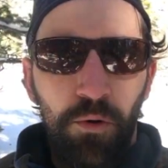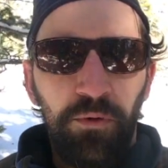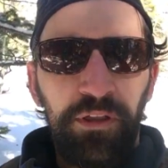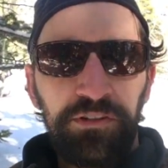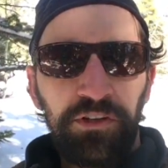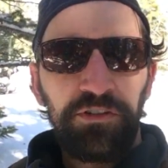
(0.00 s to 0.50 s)

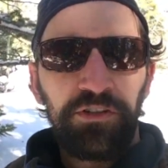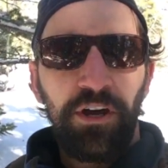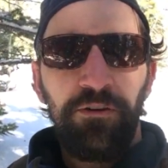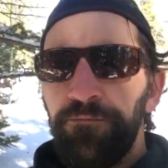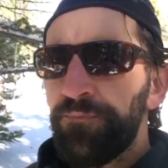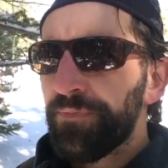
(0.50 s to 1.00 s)
Well, that's good to
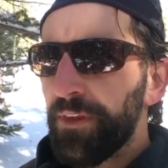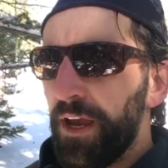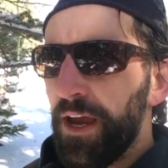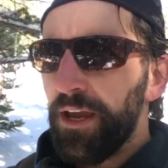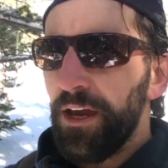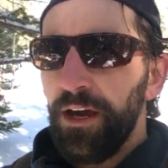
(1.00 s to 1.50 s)
know.
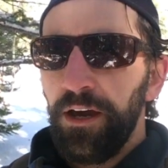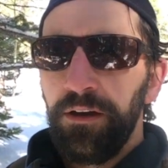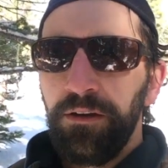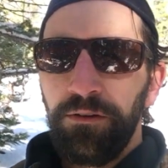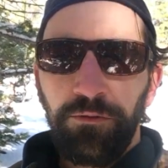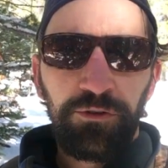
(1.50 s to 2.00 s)
I
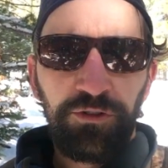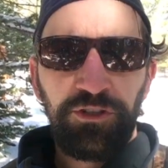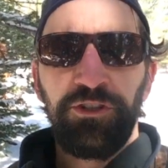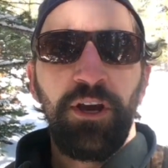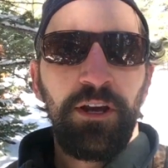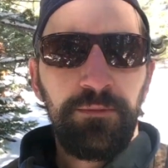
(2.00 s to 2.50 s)
was
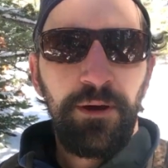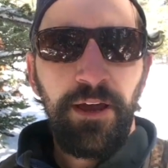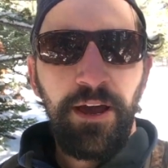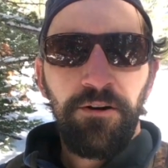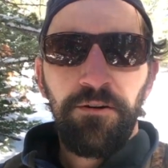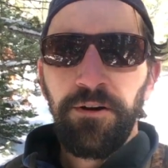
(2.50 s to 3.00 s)
just talking about
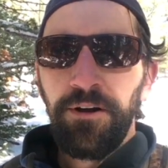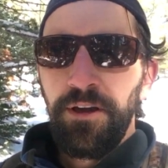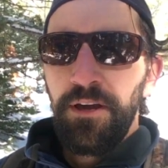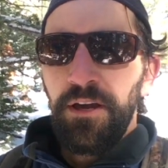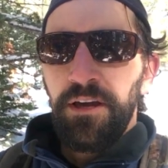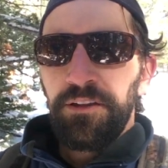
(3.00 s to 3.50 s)
how
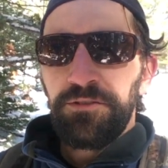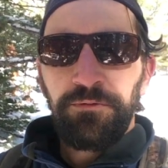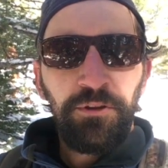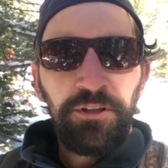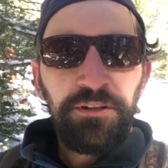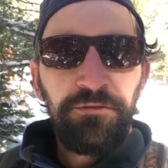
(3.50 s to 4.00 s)
it's
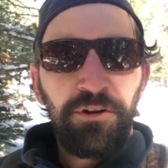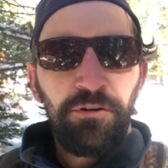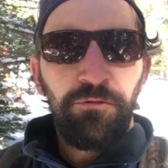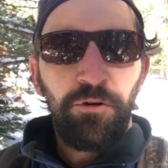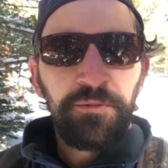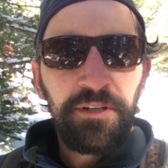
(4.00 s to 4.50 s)
really difficult
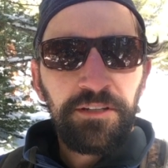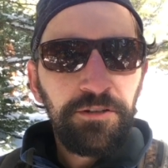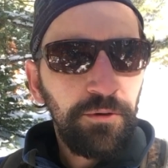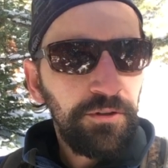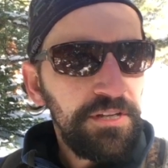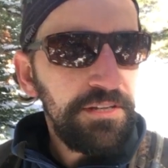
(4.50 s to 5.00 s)
for them to get to
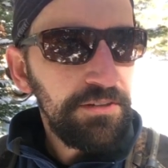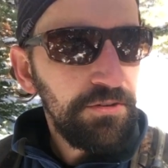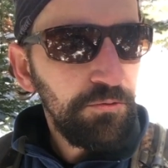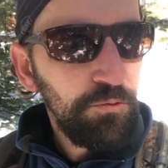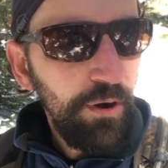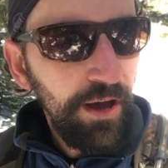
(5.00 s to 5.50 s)
release.
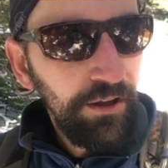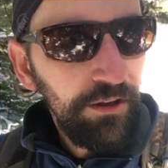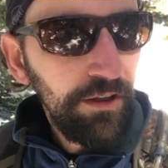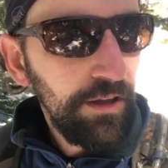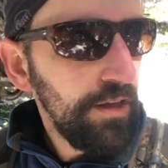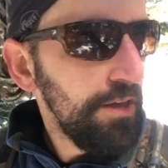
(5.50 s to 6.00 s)
Well,
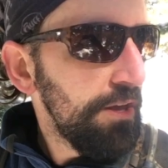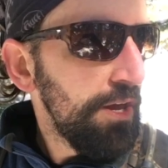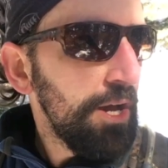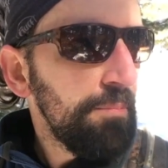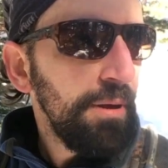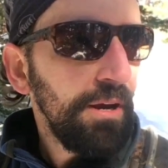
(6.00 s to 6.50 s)

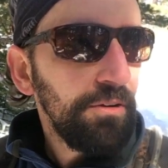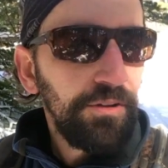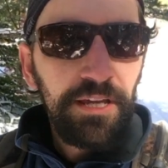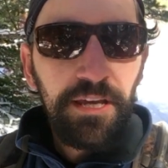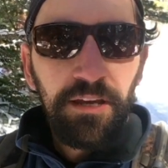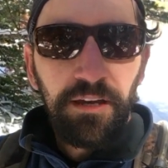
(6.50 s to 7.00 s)

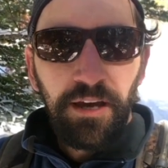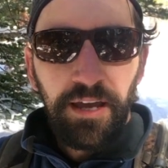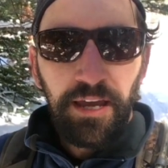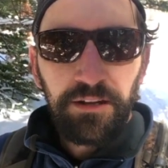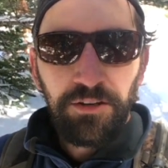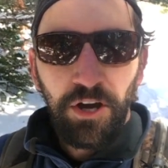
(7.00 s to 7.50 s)
apparently I
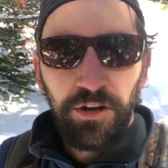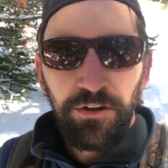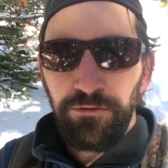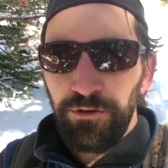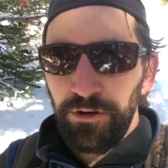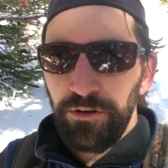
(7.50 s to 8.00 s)
had gone
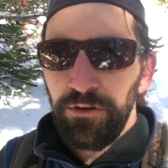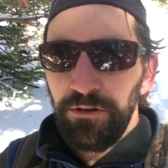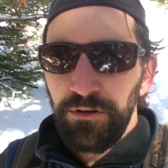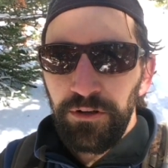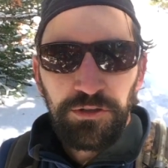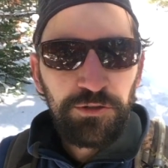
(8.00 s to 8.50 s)
over
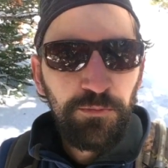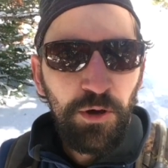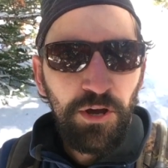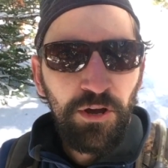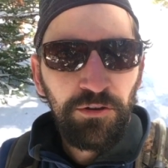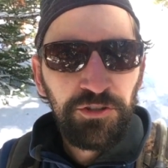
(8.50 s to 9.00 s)
a
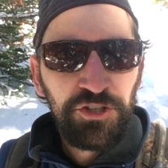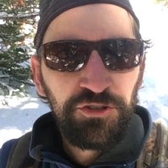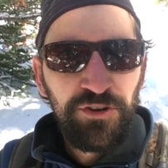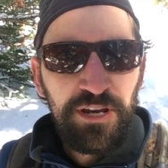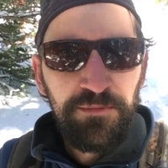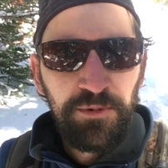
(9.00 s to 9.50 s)
small
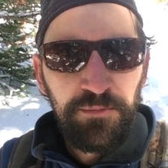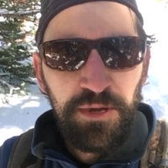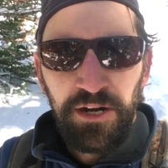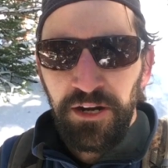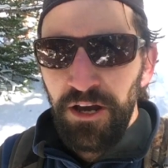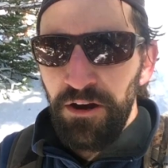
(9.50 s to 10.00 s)
stream a
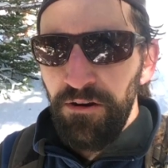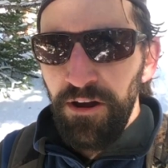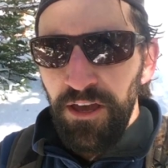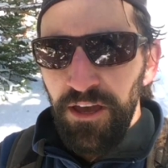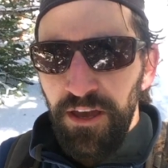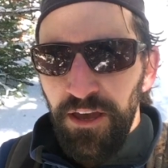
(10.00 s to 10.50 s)
minute ago,
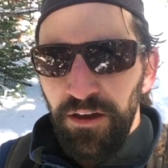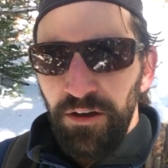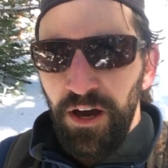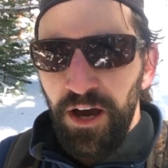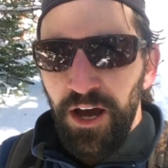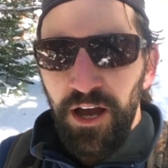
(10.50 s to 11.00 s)

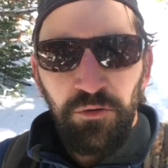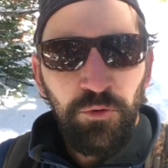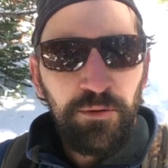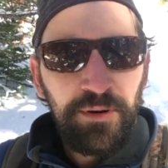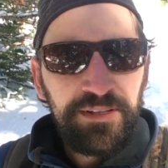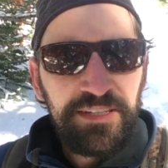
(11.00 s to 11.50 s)
and one of my